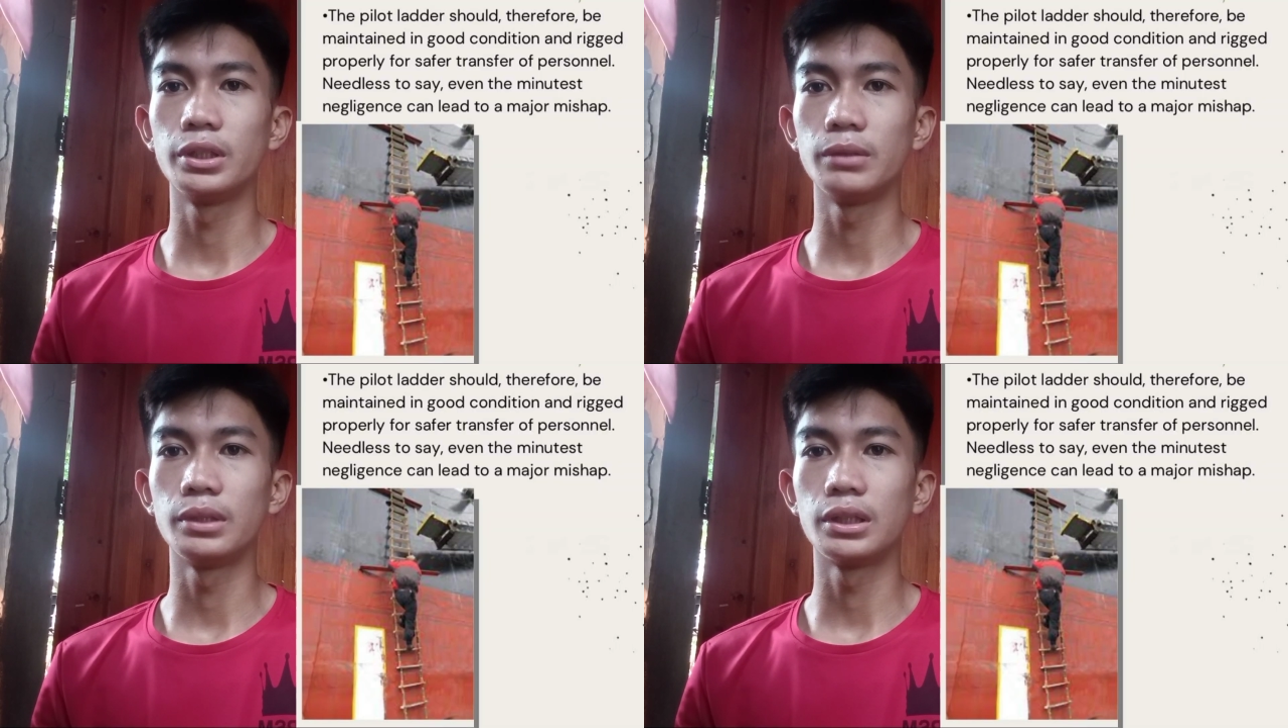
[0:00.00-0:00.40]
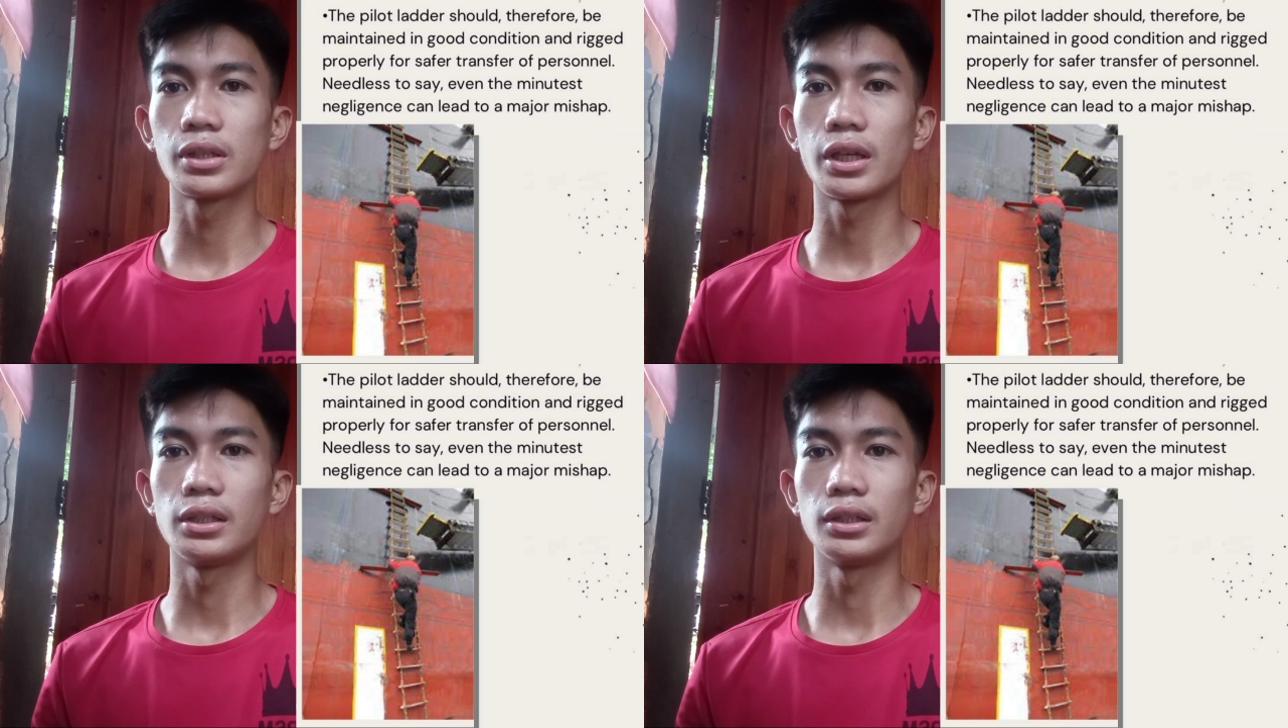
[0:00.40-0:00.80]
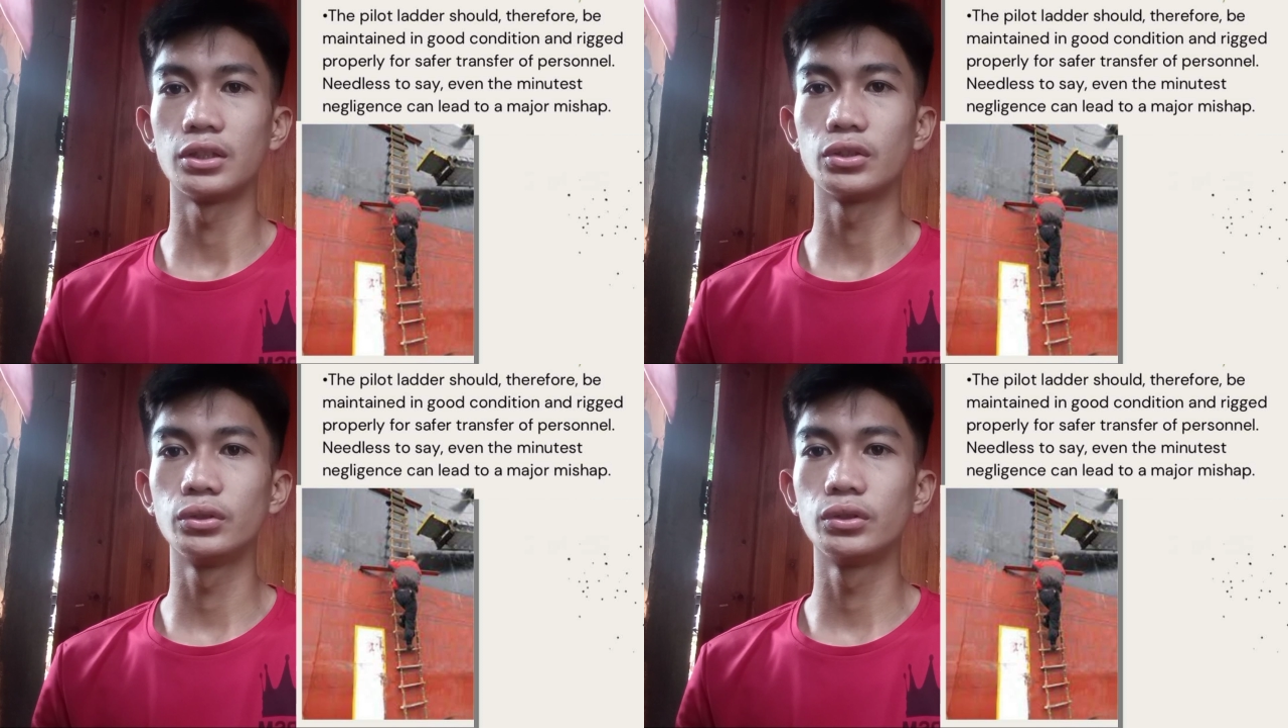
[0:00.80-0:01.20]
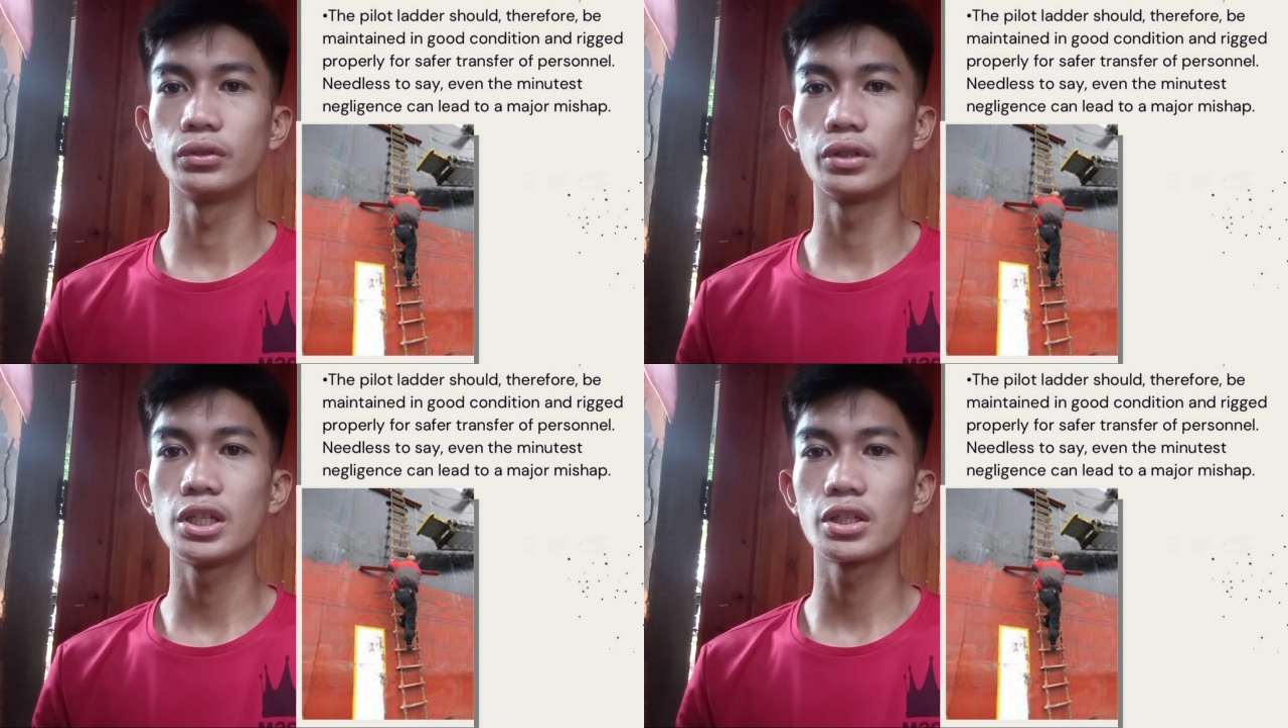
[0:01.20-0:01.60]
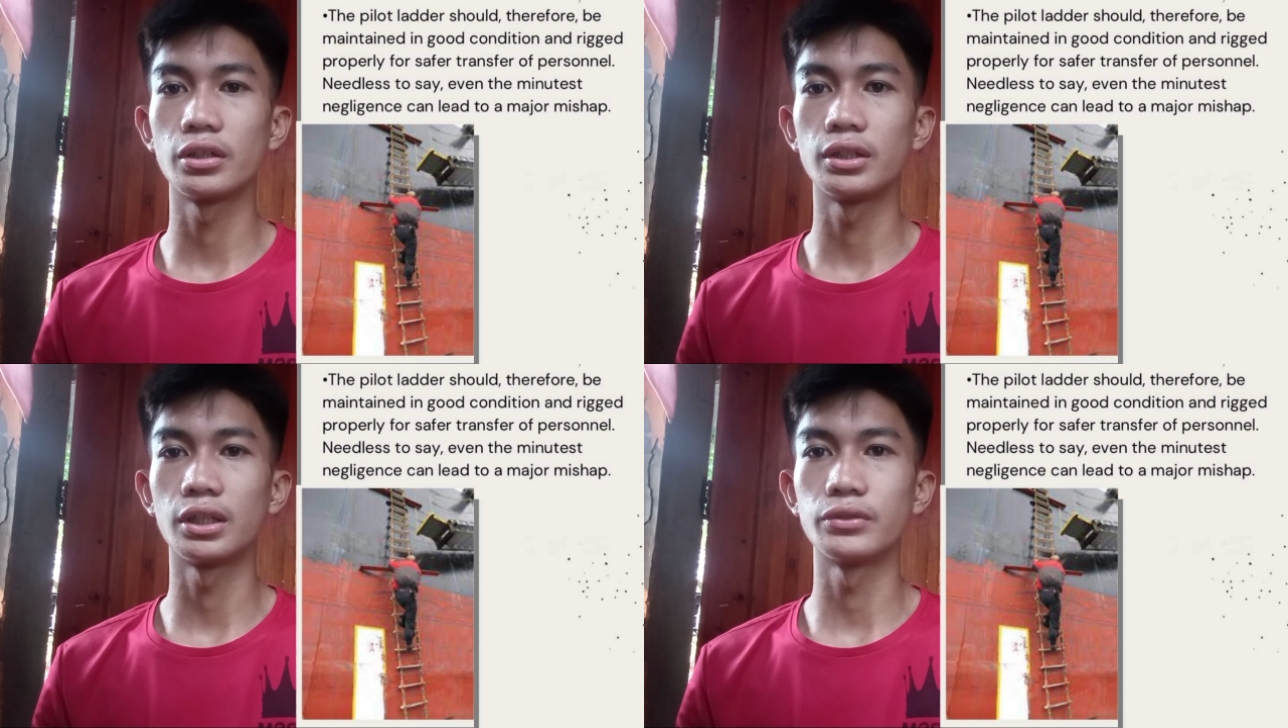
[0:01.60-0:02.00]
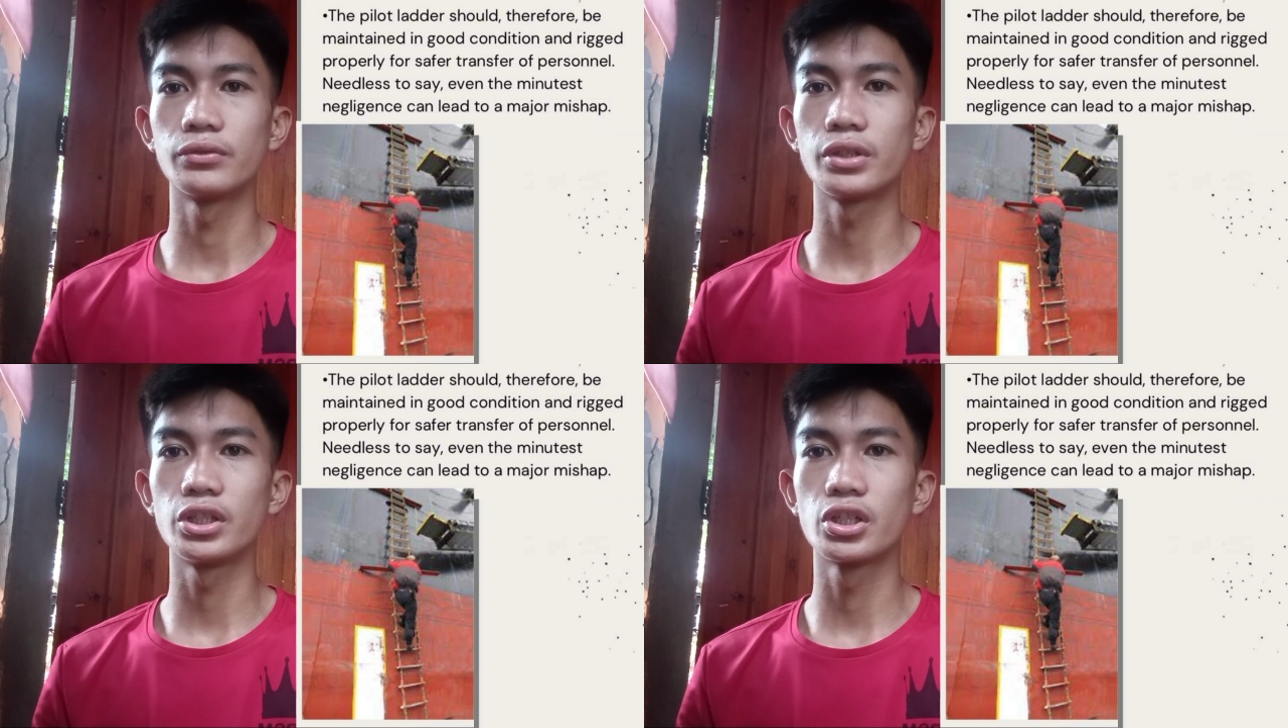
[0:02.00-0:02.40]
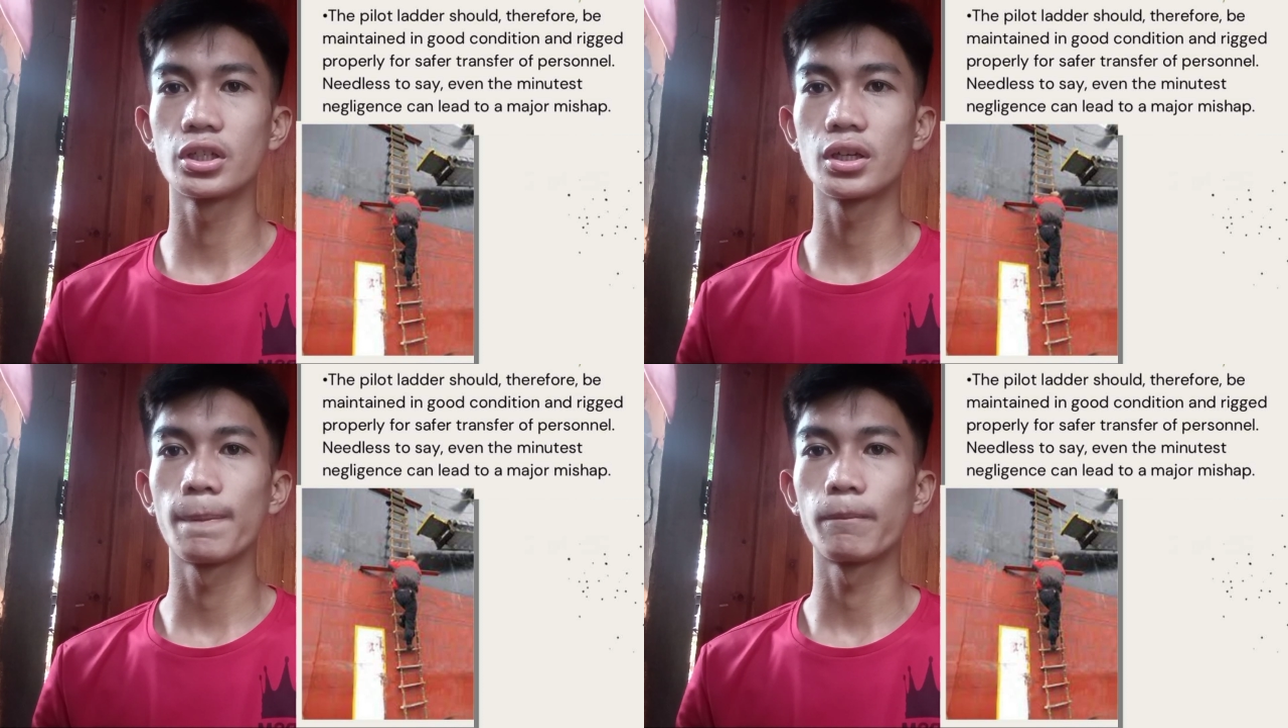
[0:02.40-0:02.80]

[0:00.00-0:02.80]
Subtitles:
be maintained in good condition and reach